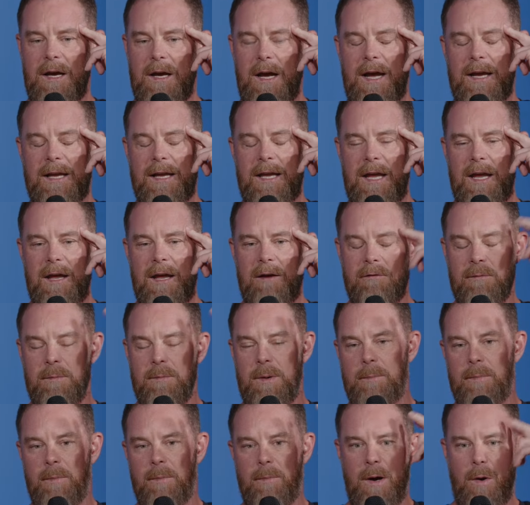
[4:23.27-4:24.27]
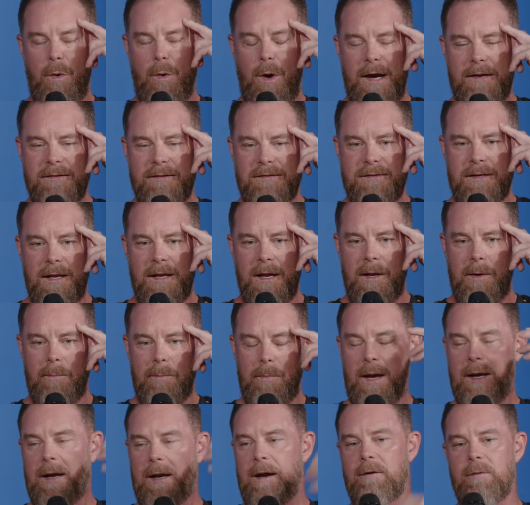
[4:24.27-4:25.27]
I can't remember my wife's
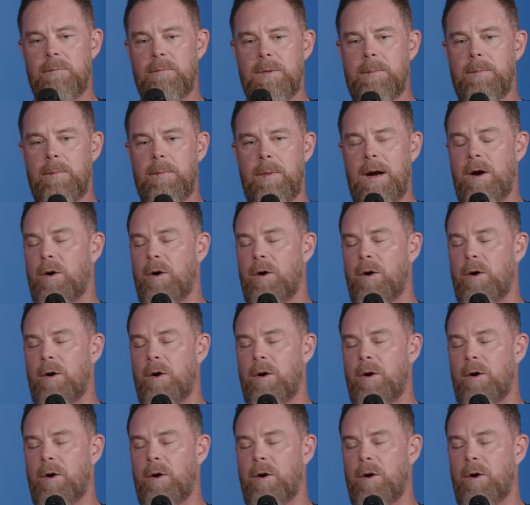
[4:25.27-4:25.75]
name, I can't remember my